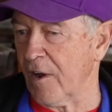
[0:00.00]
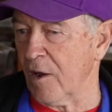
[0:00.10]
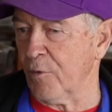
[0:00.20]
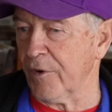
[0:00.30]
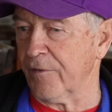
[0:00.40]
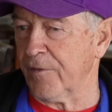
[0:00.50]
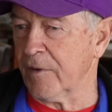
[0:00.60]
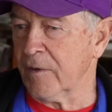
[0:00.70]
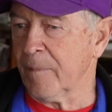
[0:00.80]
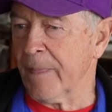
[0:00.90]
I would have,
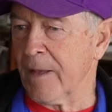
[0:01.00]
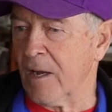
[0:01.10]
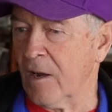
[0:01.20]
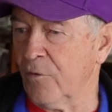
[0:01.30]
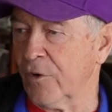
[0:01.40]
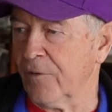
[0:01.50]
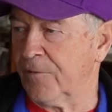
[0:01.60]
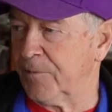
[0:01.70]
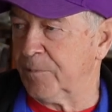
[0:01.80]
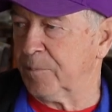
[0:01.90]
I would have
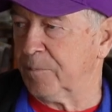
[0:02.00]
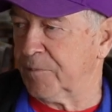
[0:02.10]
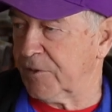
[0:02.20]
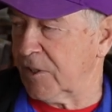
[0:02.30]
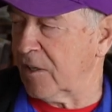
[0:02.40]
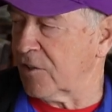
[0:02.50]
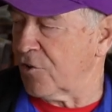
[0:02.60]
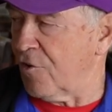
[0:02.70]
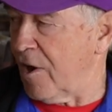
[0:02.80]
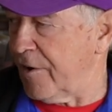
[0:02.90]
said as
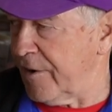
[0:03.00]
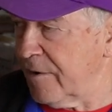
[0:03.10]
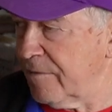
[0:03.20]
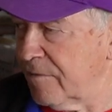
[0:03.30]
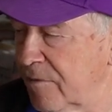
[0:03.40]
a rider,